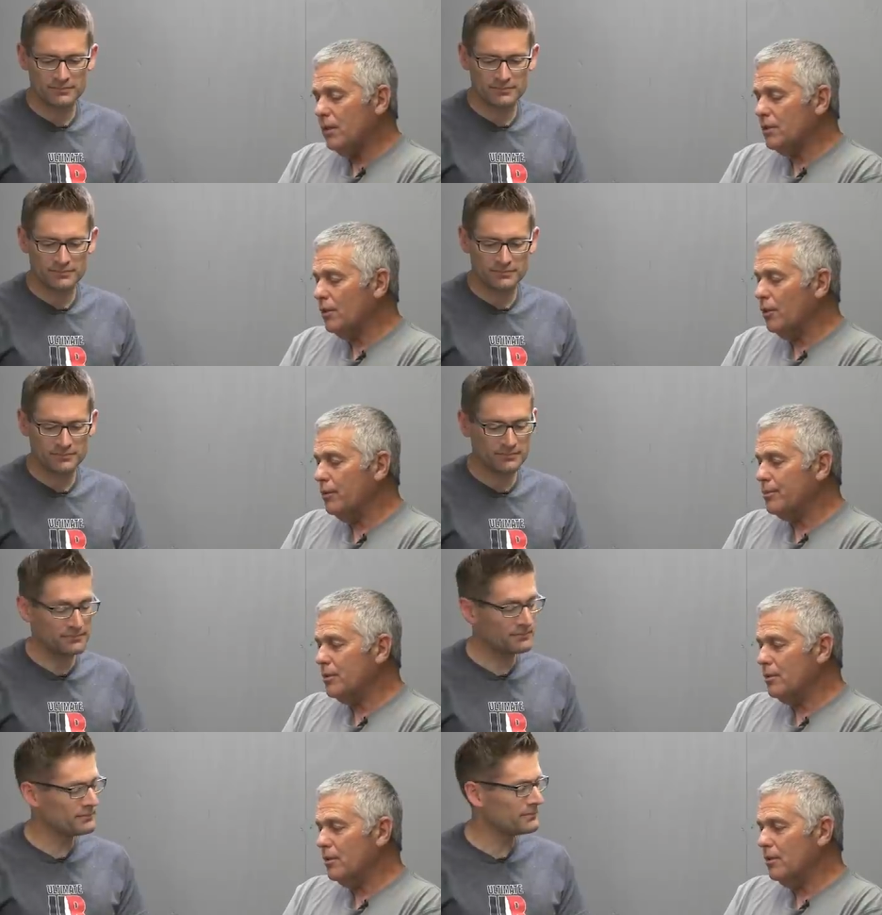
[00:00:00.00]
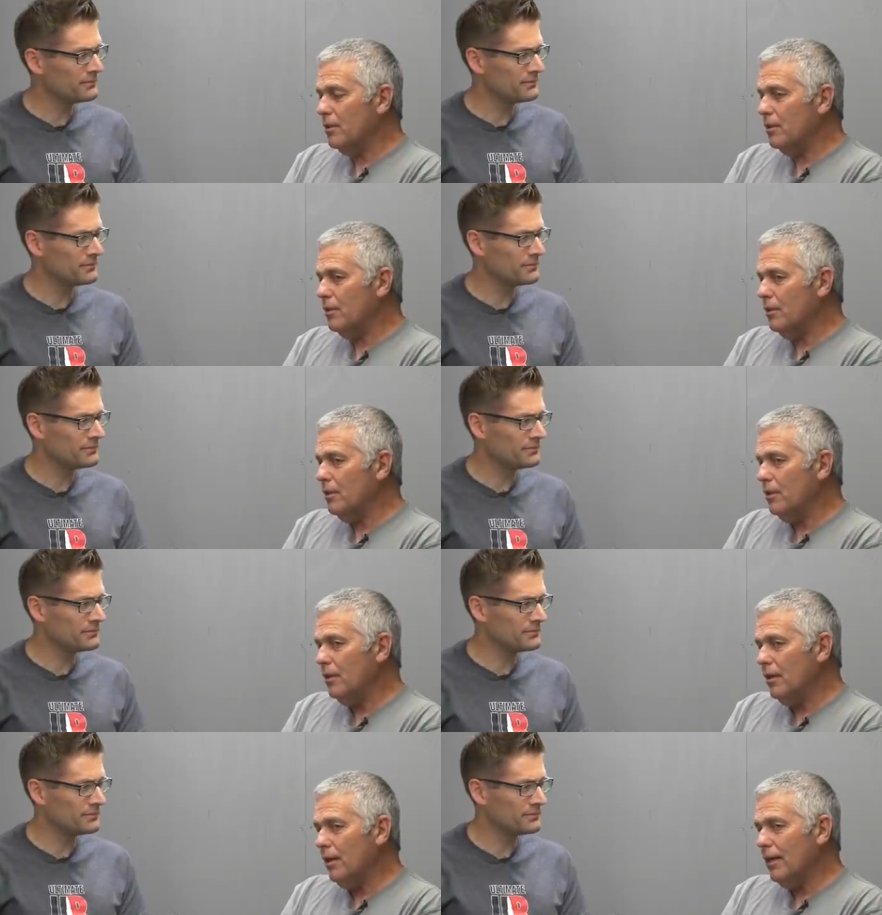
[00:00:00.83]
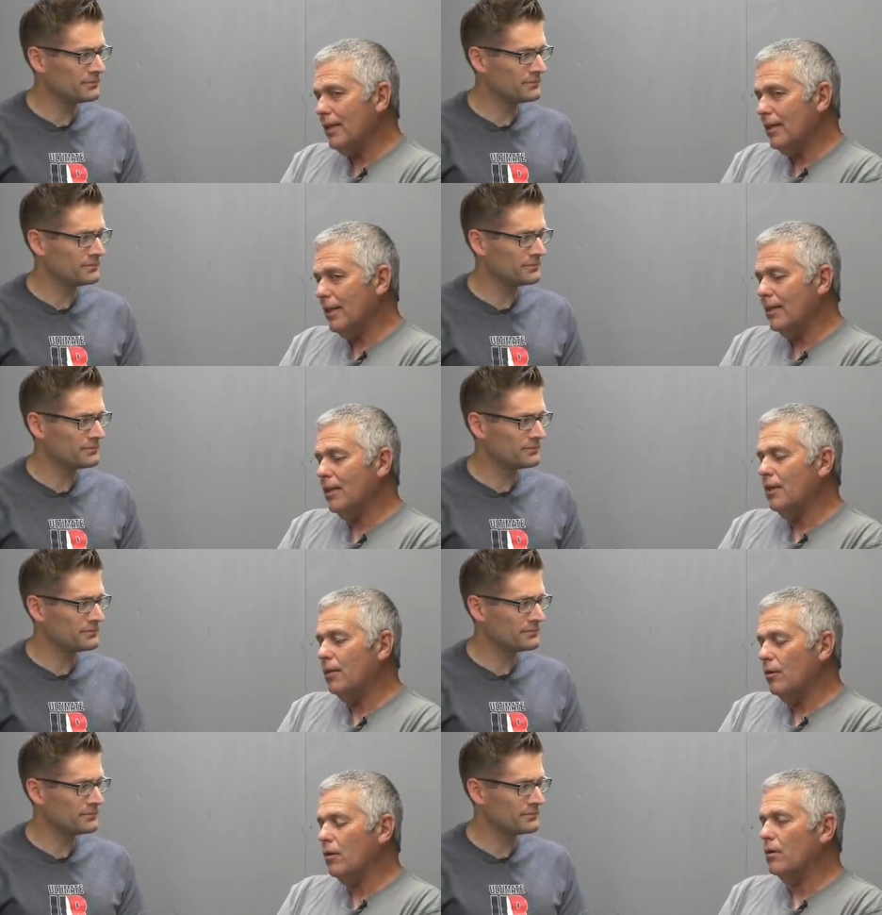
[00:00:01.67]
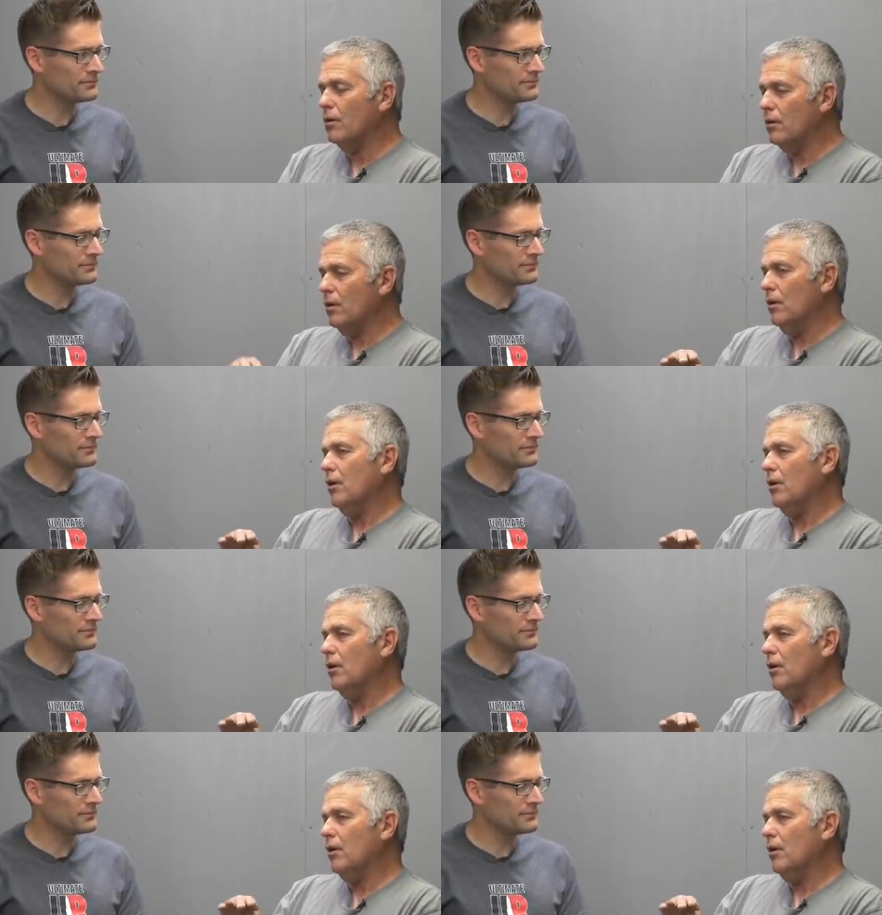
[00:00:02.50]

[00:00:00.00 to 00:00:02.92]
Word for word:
Speaker 1: scopes, I, th- I, think you could,